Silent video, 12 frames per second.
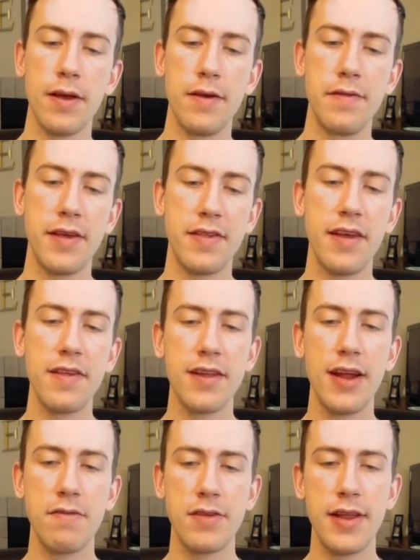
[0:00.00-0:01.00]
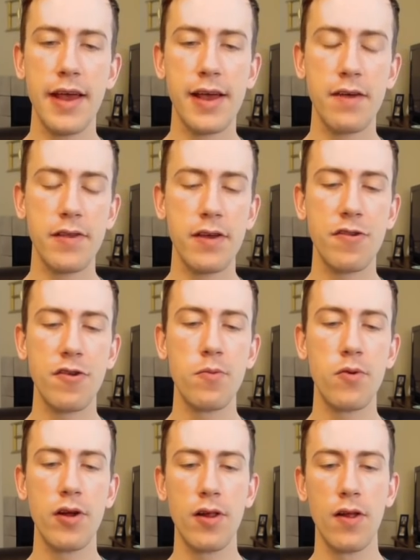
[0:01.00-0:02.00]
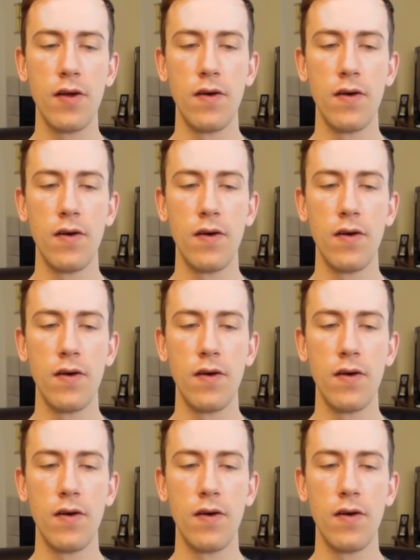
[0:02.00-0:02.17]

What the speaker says: This is enough to take out the Azumarill.